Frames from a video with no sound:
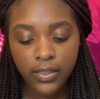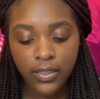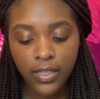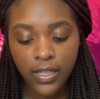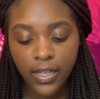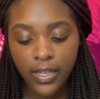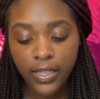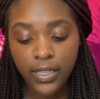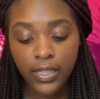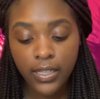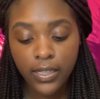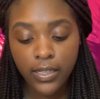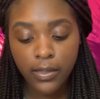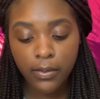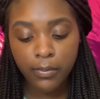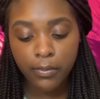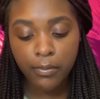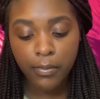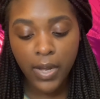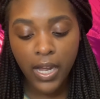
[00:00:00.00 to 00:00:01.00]
and clean
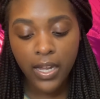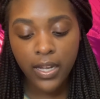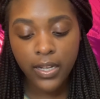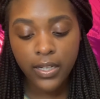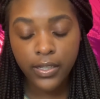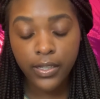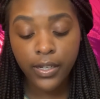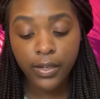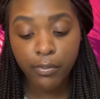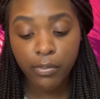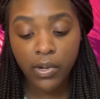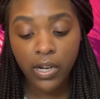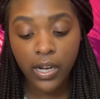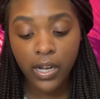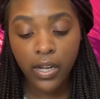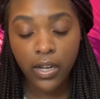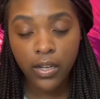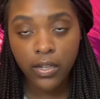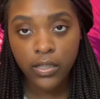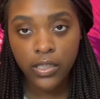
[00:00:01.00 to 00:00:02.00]
up my
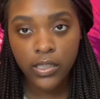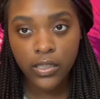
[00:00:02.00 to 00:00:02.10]
underbrow.